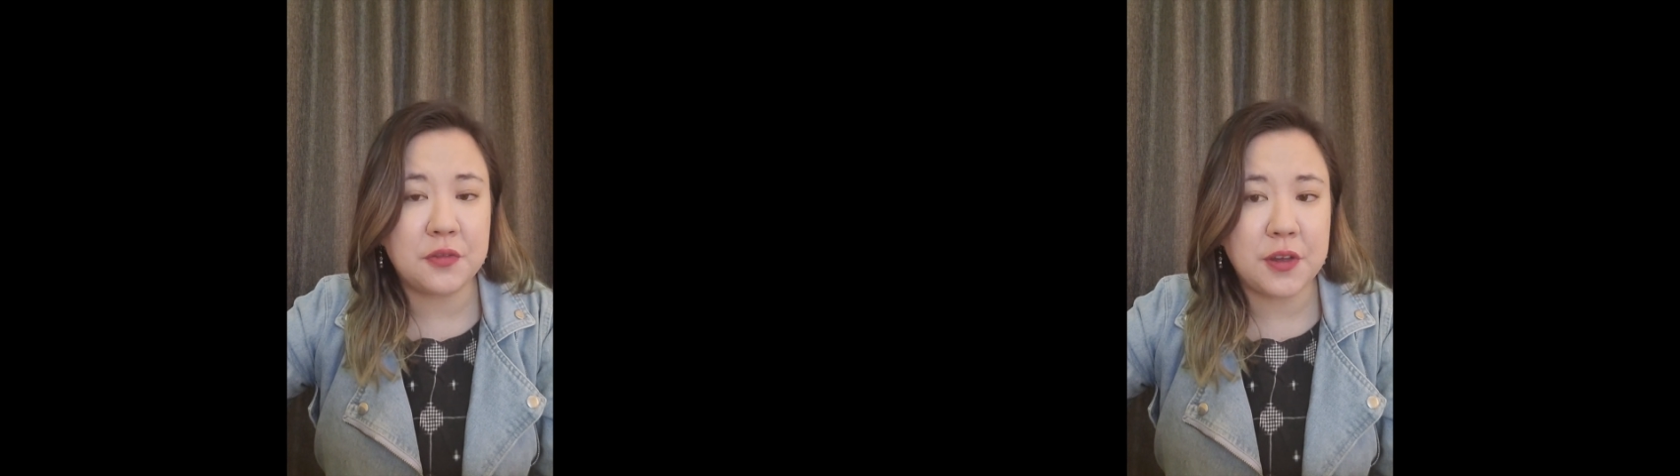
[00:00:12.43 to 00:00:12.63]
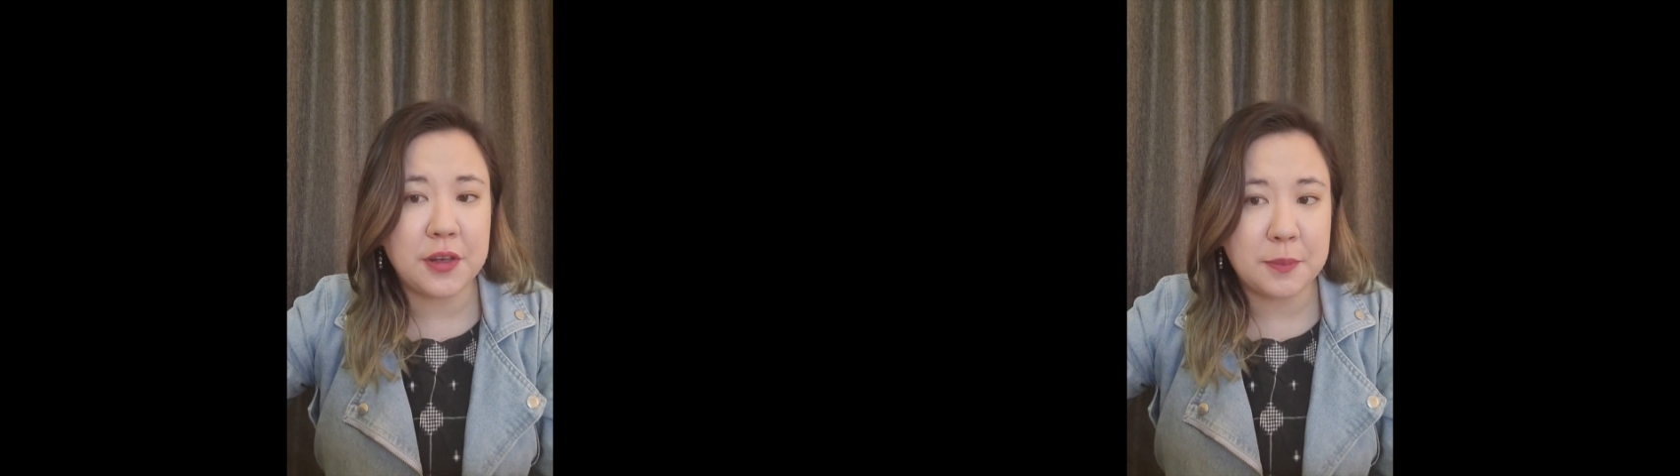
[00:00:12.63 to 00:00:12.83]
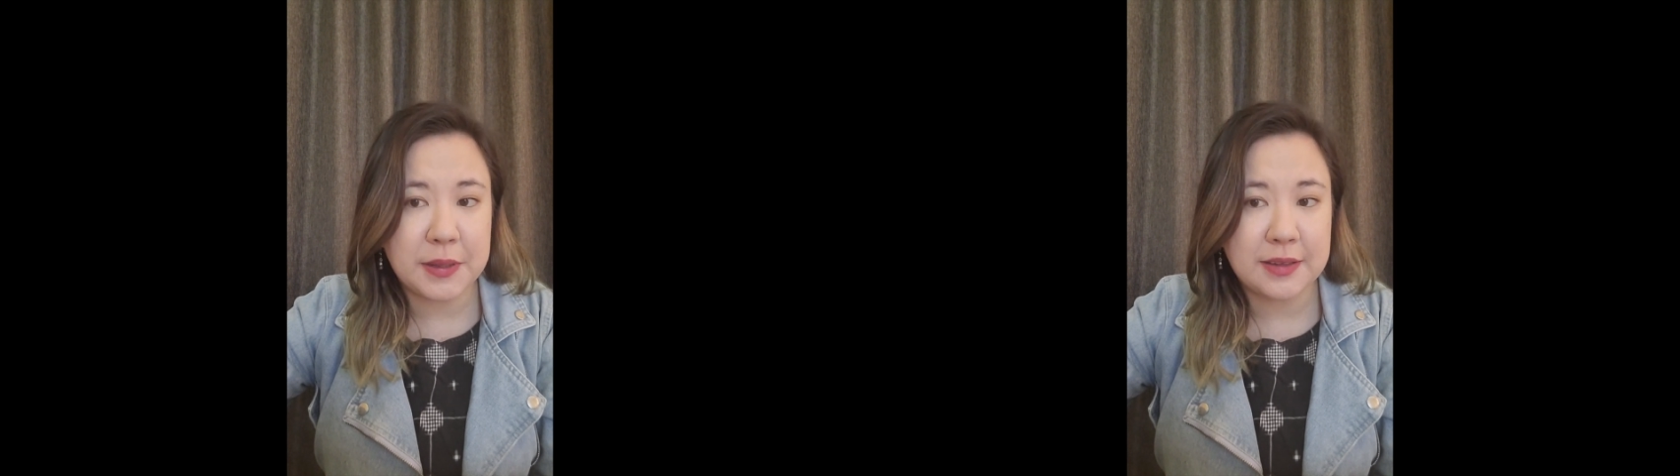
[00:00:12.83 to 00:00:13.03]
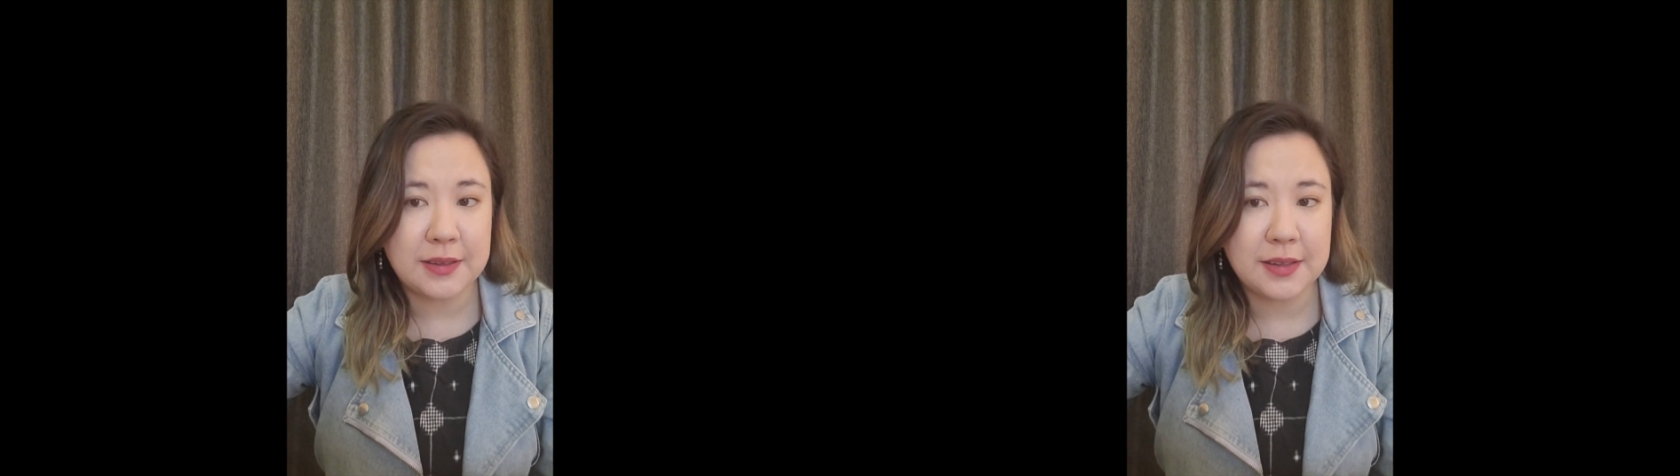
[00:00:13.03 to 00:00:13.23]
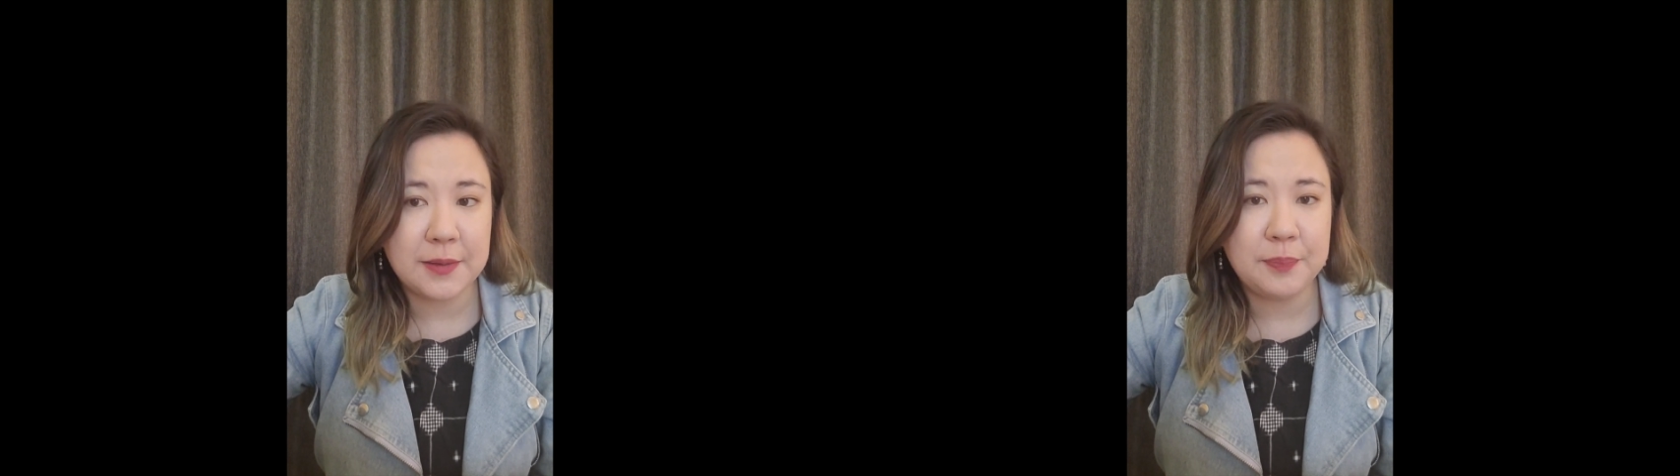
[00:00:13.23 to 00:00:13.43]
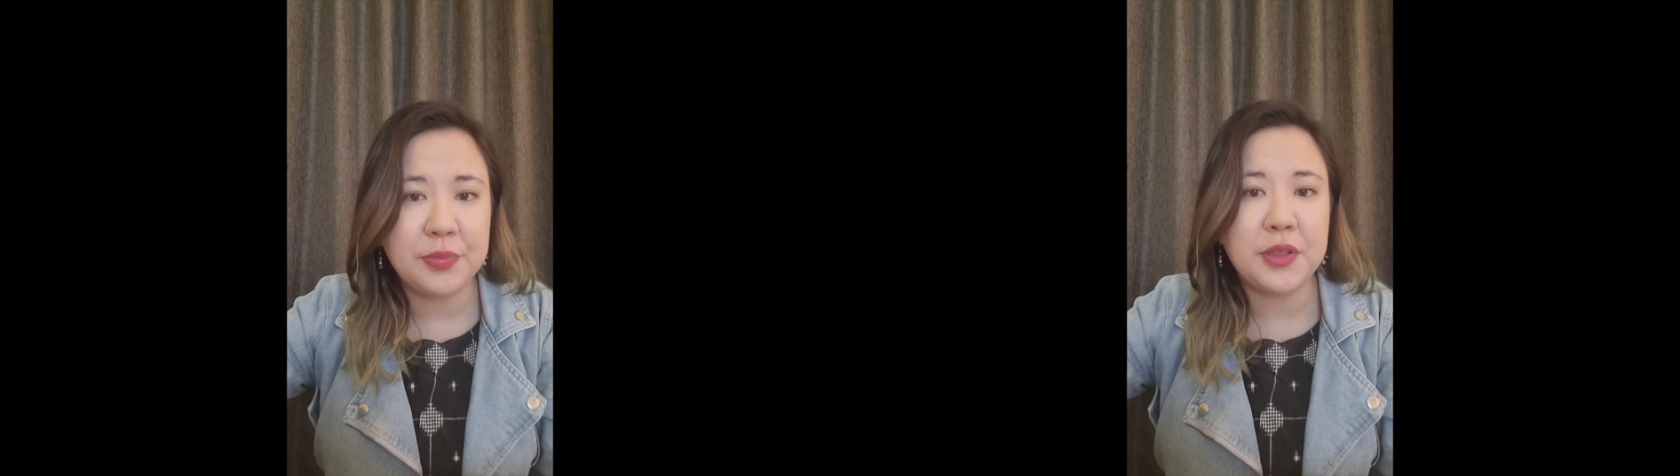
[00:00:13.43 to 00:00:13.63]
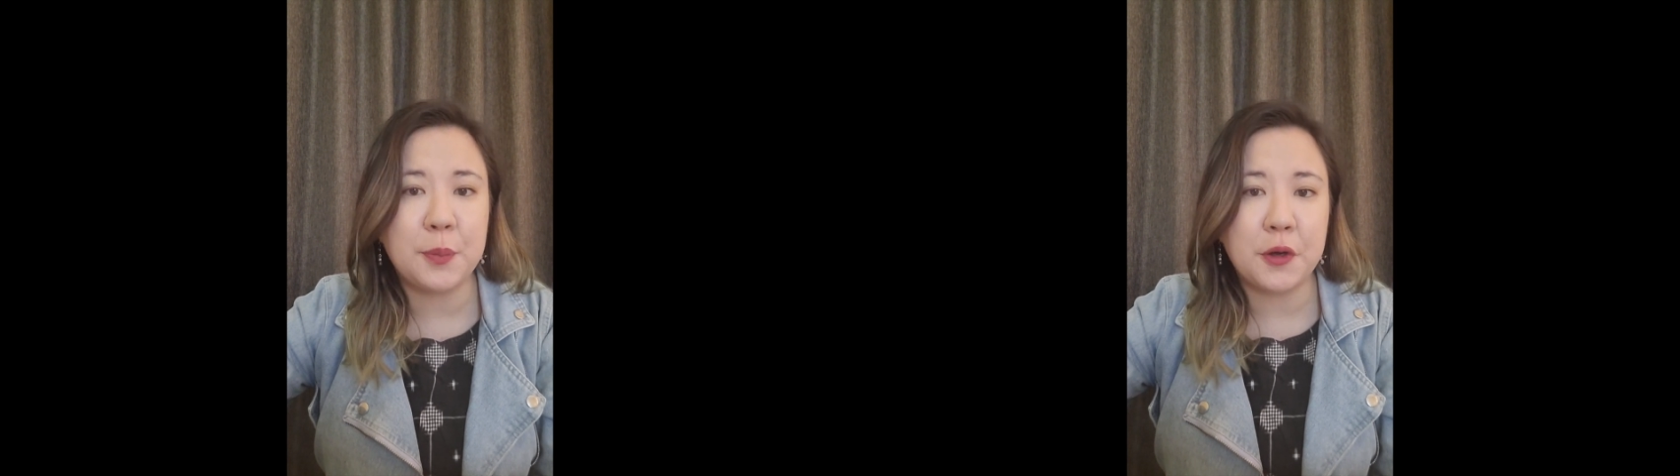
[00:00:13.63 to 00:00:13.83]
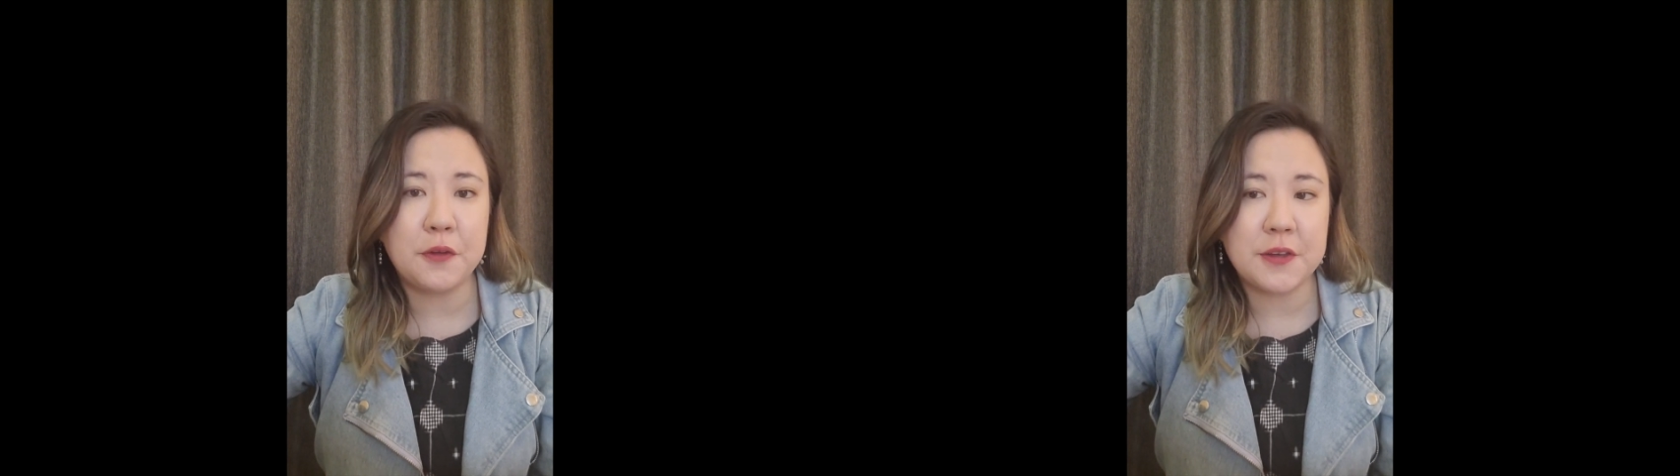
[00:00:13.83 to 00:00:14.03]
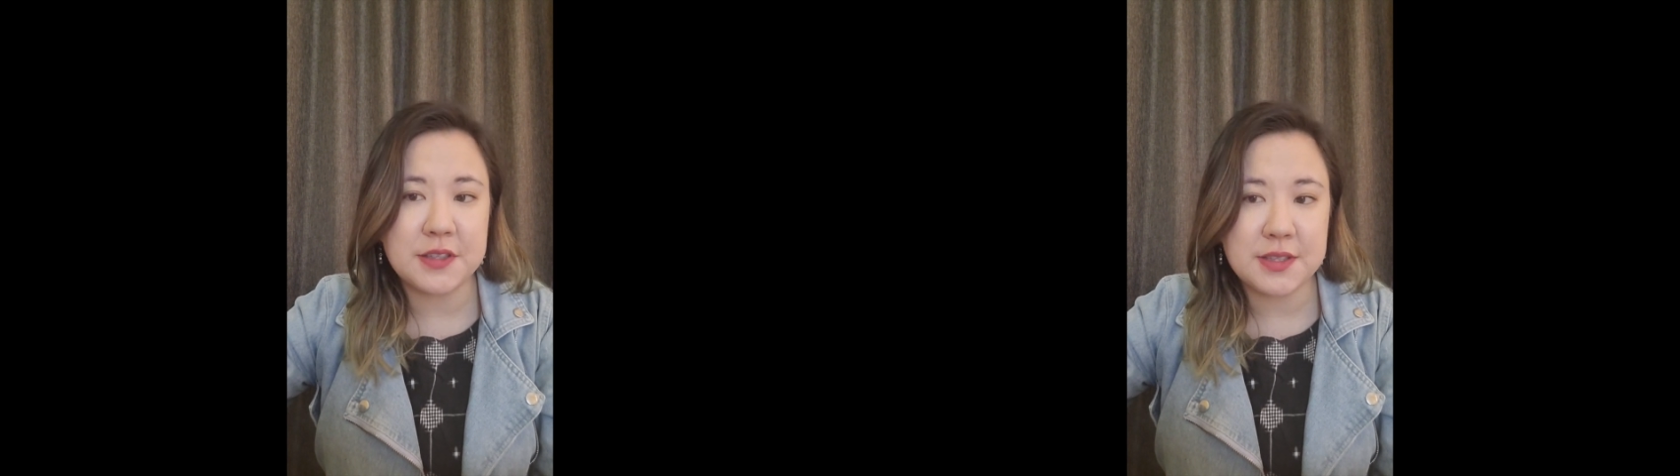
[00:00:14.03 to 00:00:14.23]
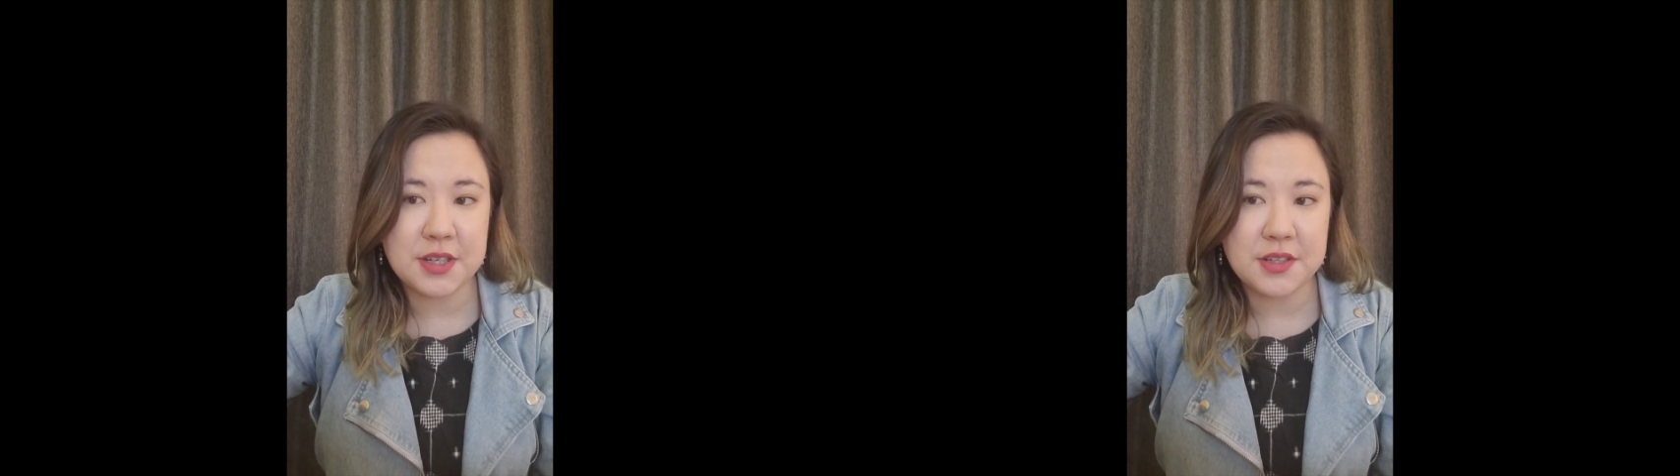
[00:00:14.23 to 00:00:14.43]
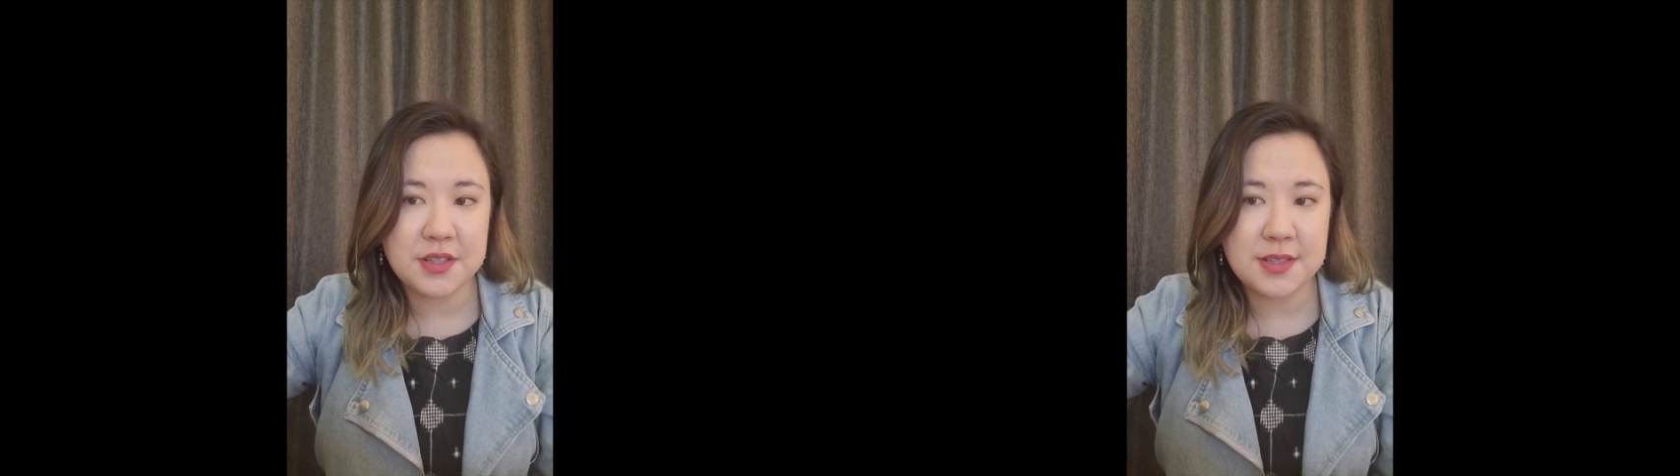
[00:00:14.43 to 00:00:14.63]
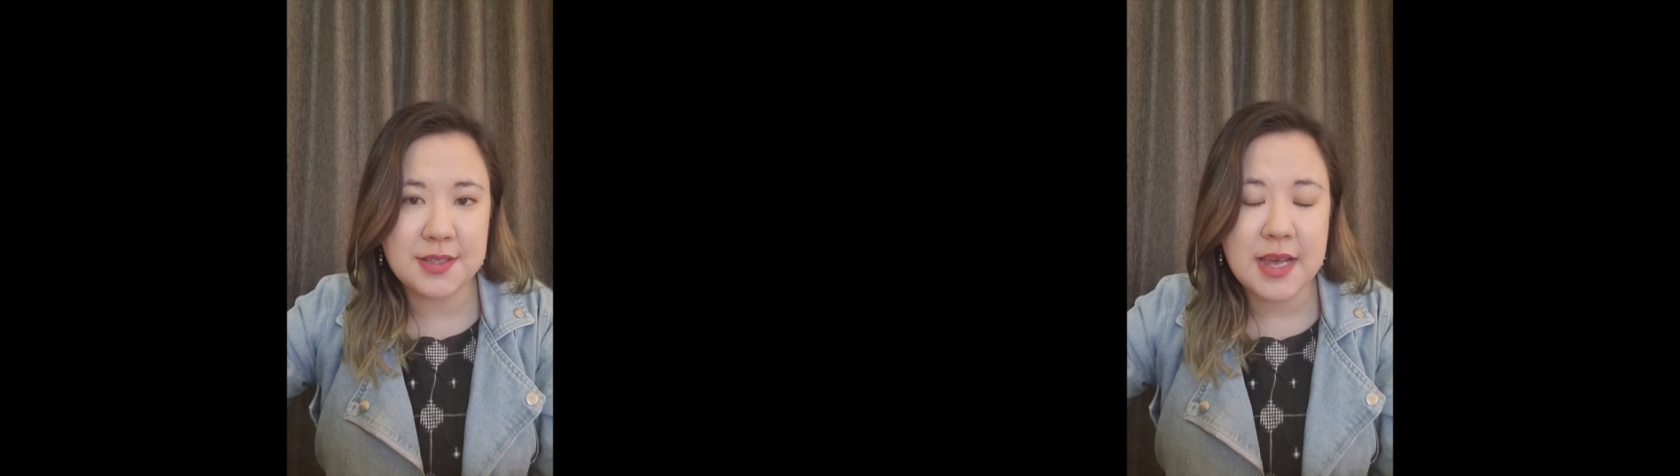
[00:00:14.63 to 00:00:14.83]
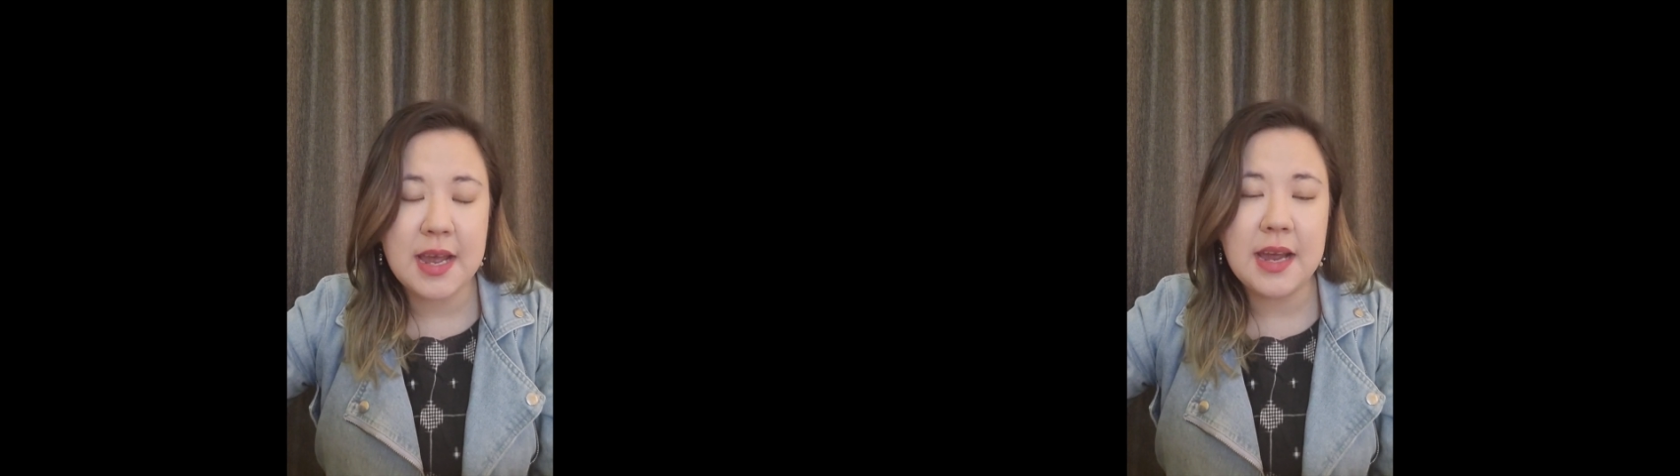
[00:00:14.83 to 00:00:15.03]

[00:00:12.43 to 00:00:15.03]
Verner Bickley, the Proverse judges,